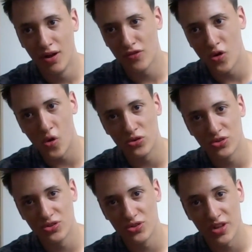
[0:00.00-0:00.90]
Of
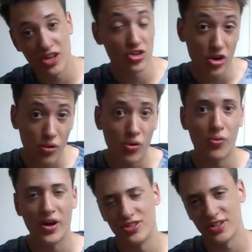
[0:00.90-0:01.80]
course, there's only one
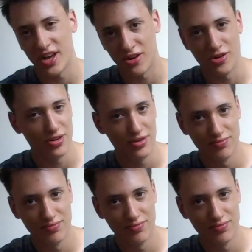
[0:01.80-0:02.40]
way to get good,